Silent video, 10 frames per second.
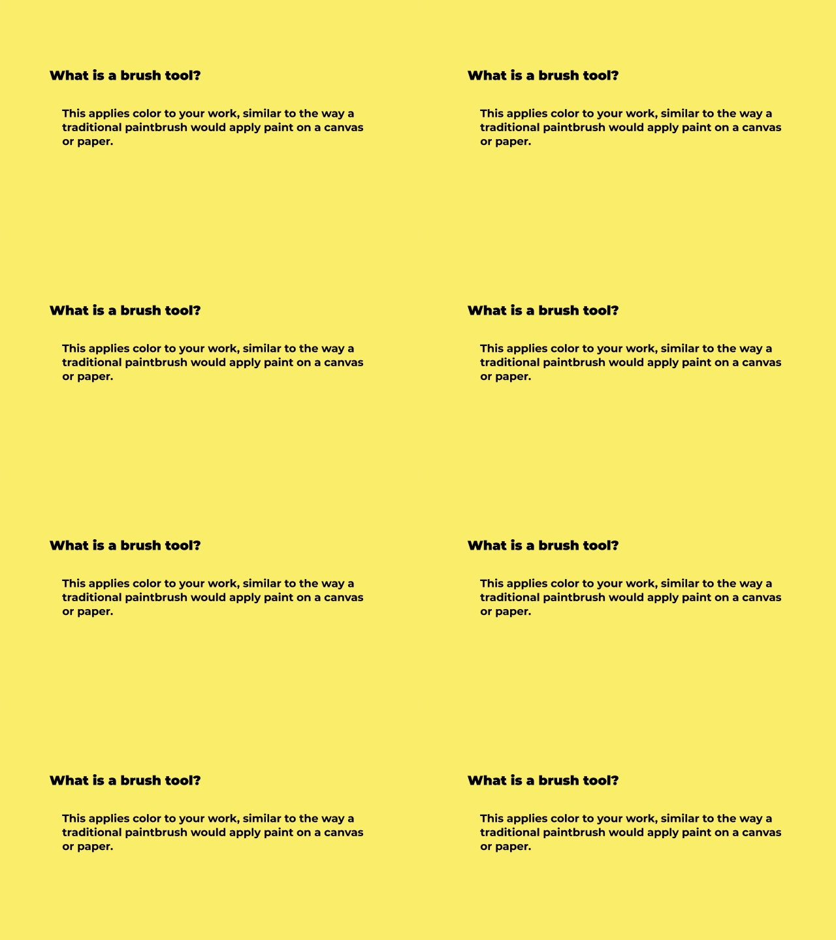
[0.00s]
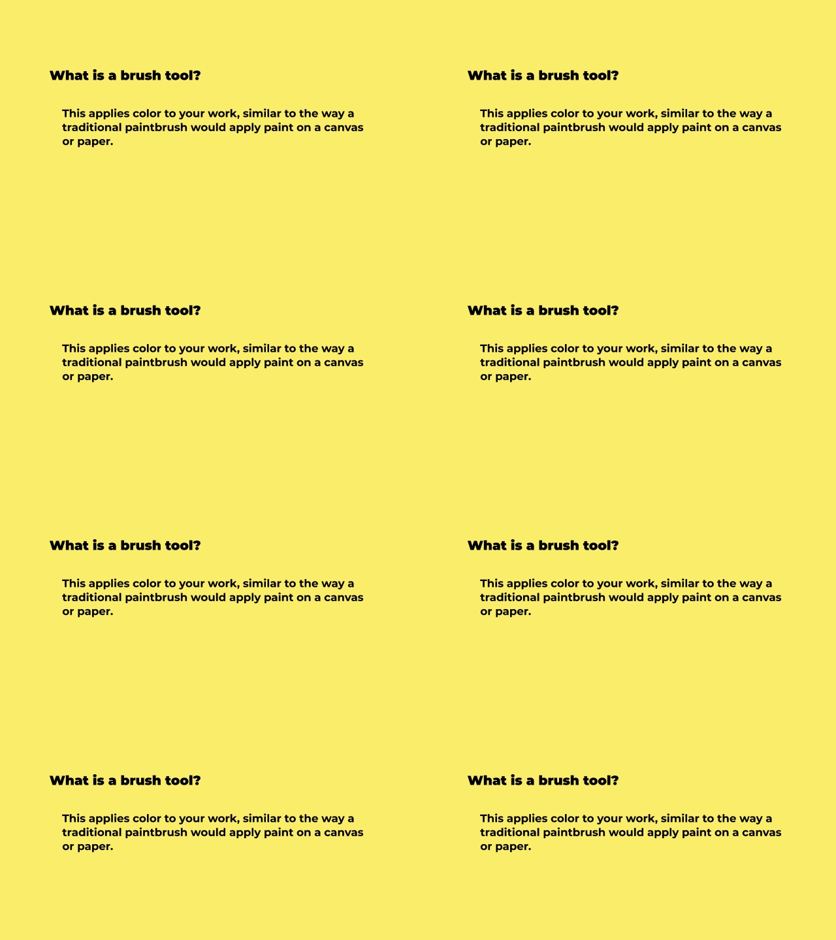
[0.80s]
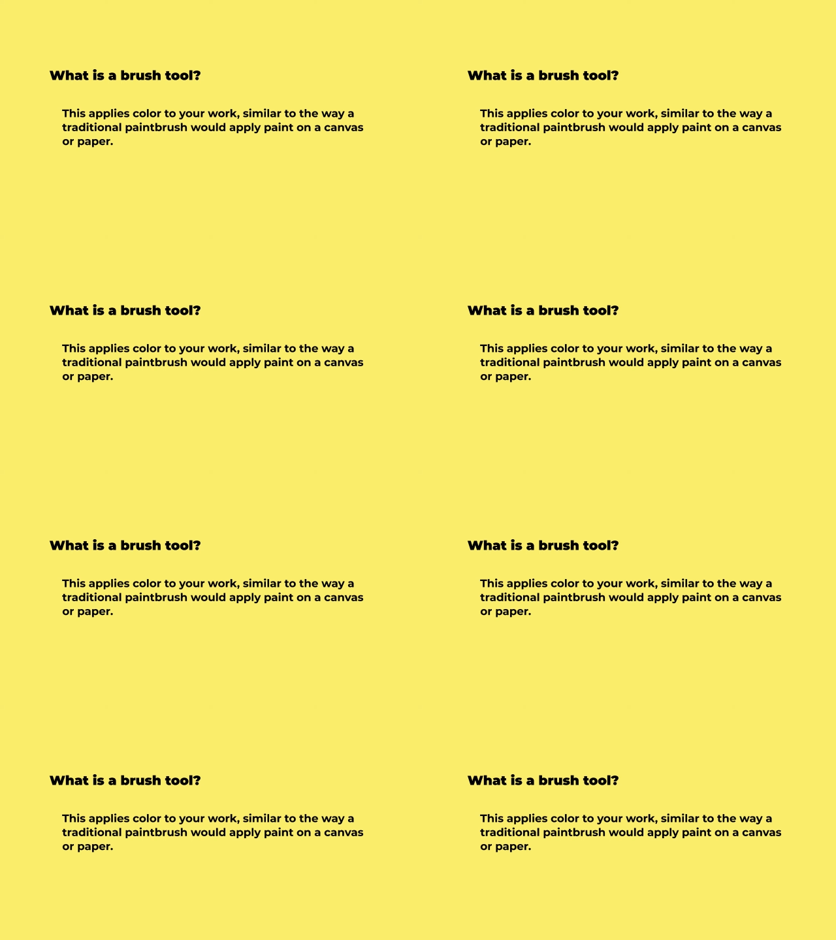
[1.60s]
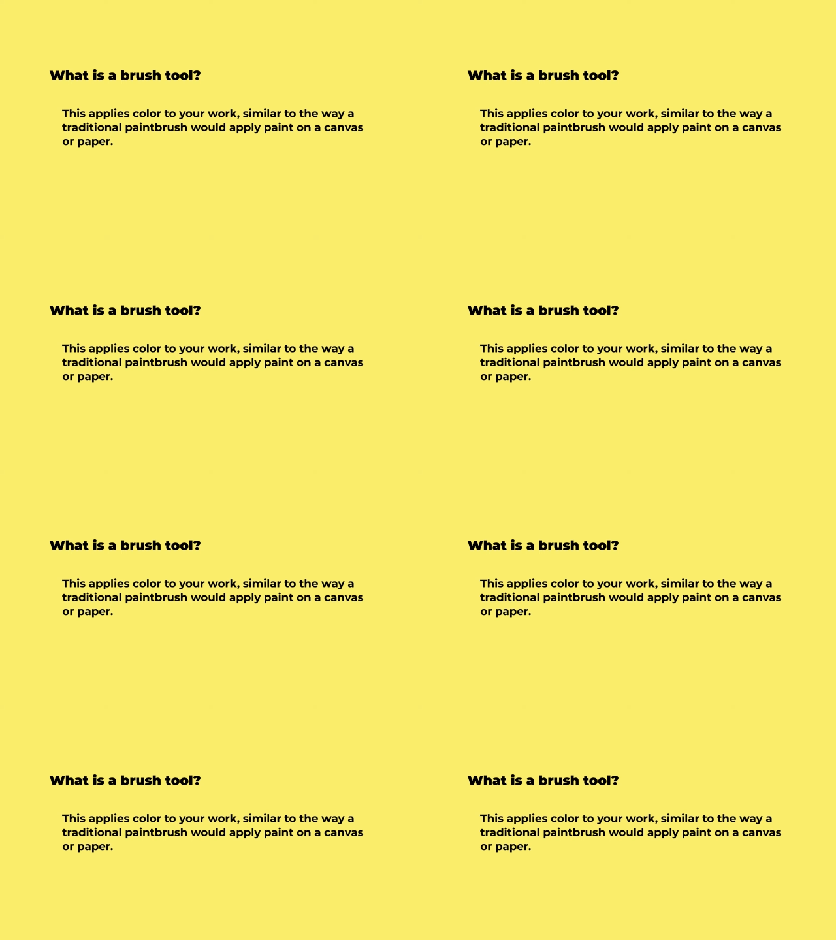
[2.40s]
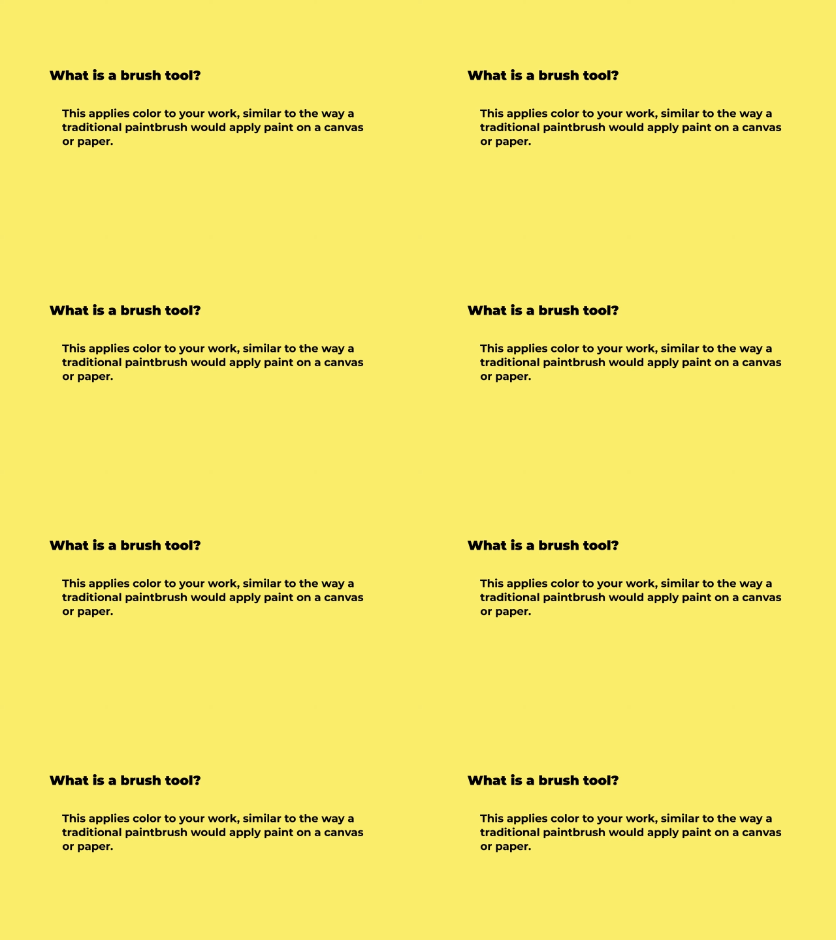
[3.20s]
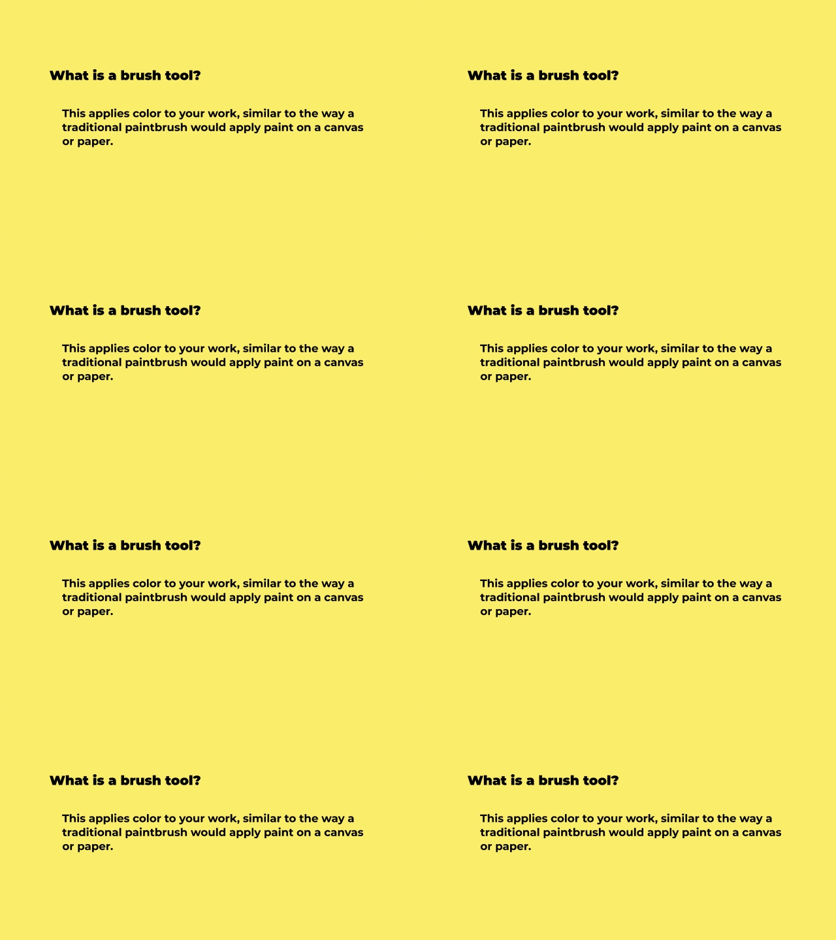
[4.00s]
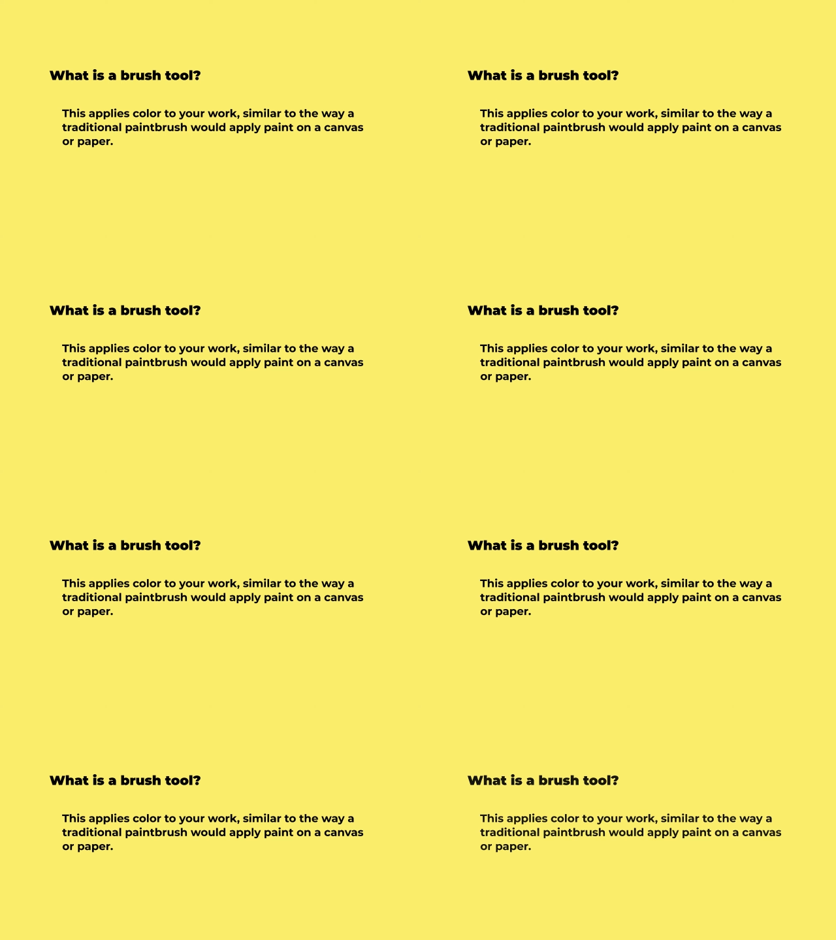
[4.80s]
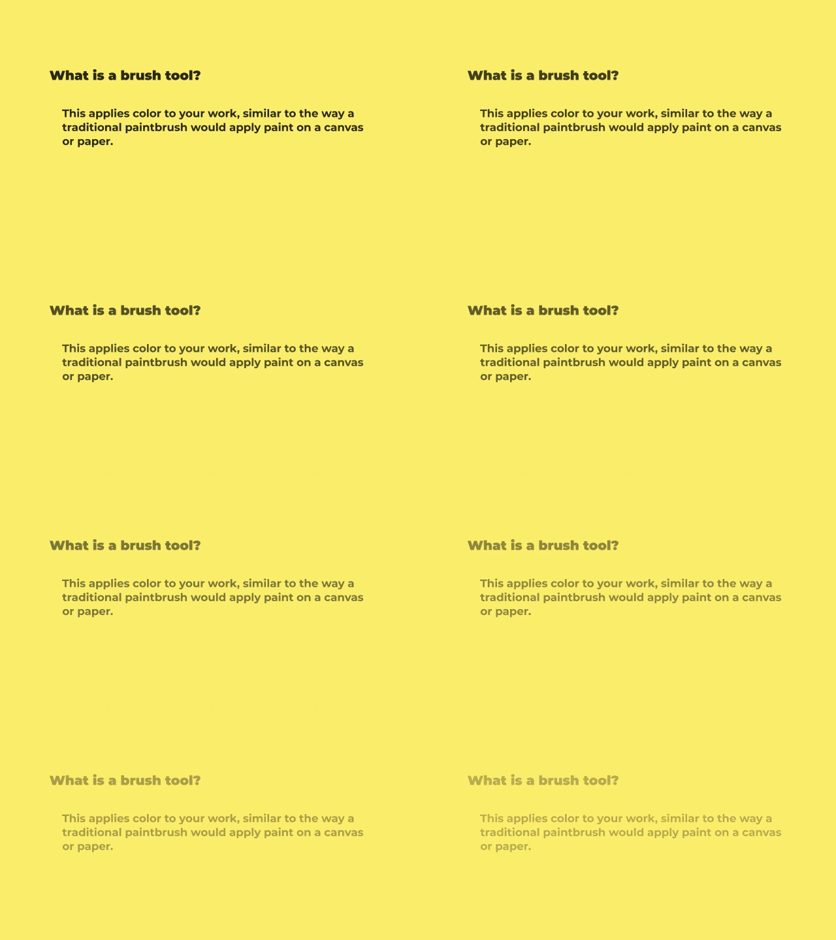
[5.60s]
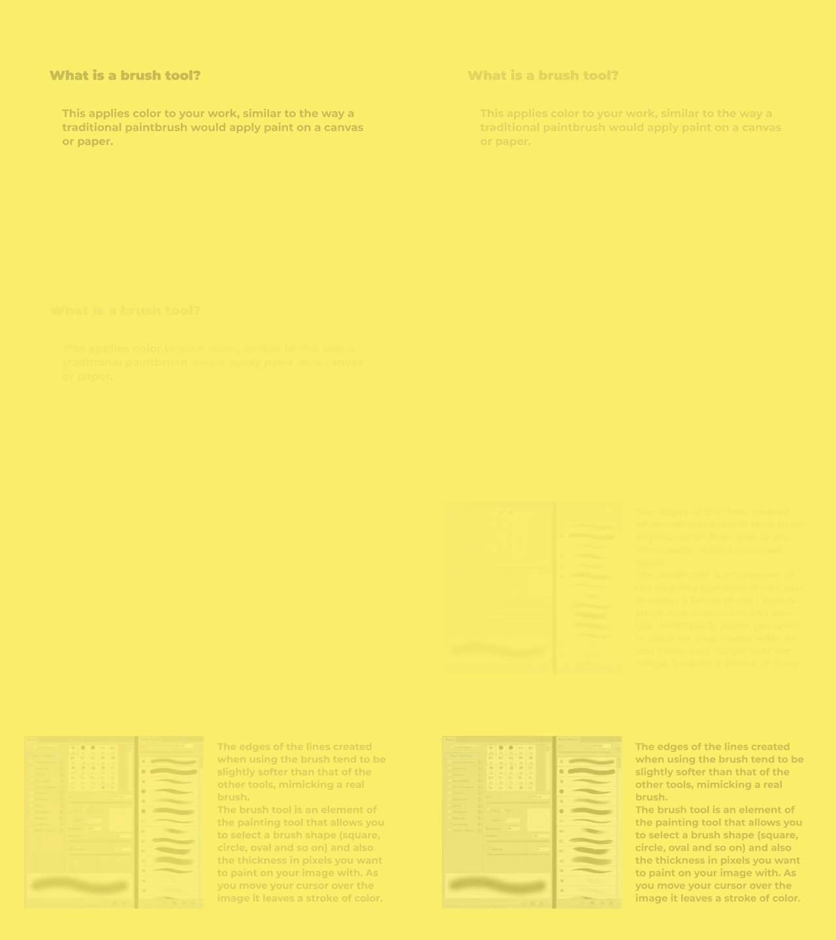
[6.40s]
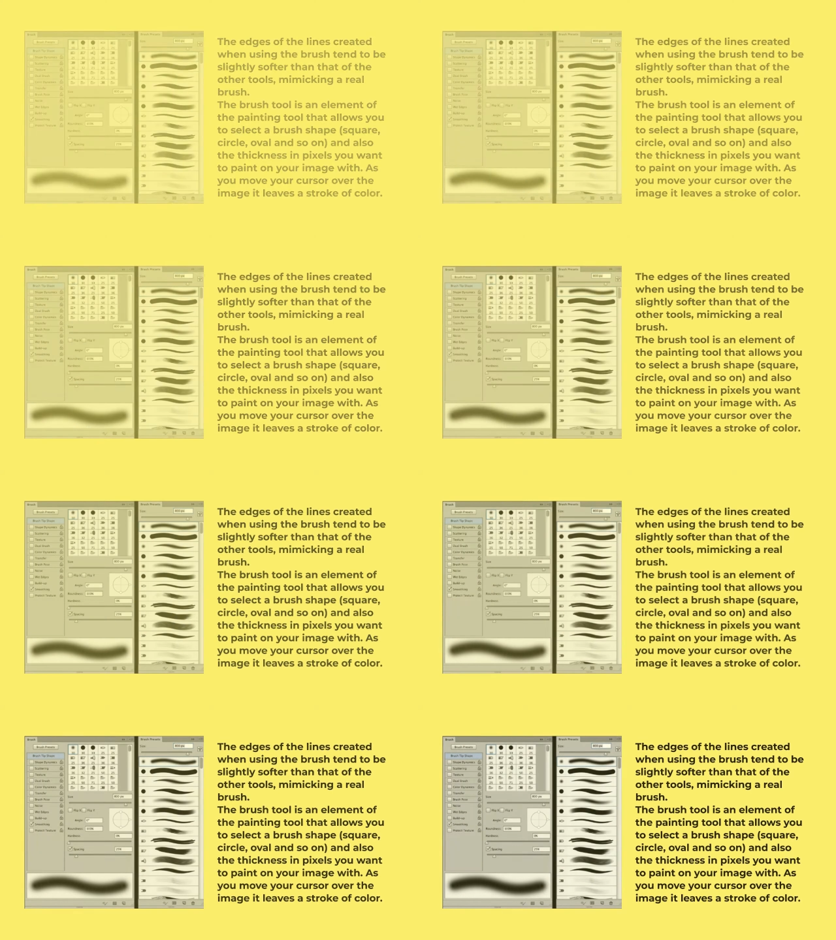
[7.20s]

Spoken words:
(no speaker visible)